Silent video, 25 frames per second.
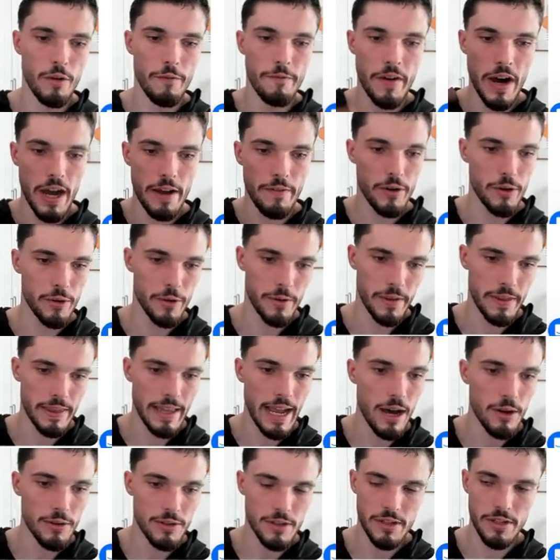
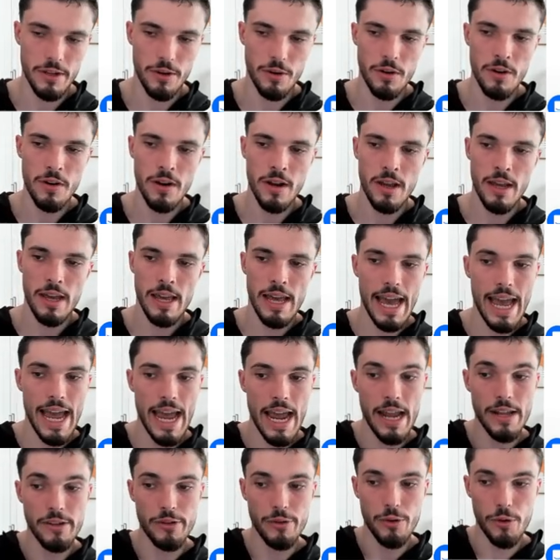500,000 here
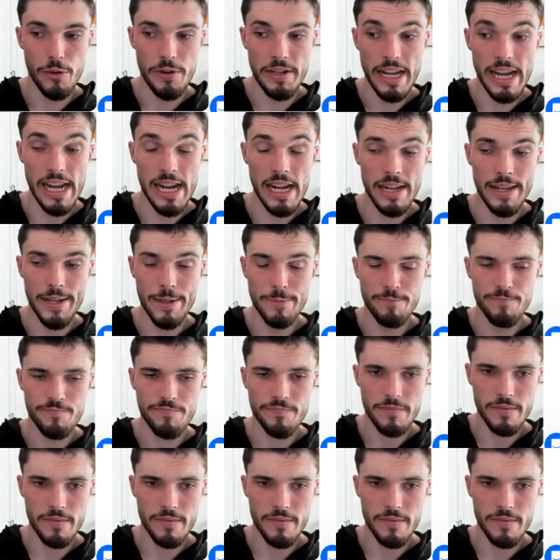and your daily